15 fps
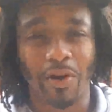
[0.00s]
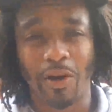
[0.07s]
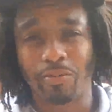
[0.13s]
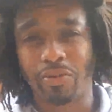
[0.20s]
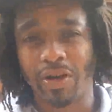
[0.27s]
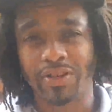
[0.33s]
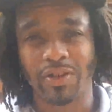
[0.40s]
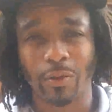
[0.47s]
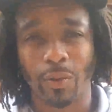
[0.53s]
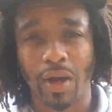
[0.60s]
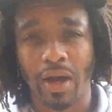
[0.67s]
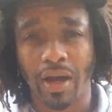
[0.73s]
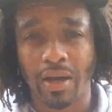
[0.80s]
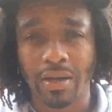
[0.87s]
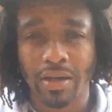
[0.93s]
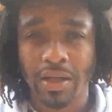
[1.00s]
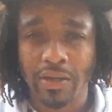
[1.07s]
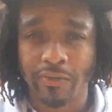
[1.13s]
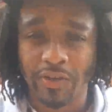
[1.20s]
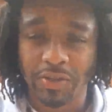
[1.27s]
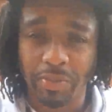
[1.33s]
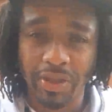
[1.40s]
All praise Hawa
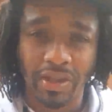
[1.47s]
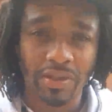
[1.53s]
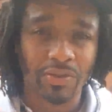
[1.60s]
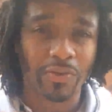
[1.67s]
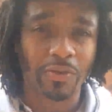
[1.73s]
for speaking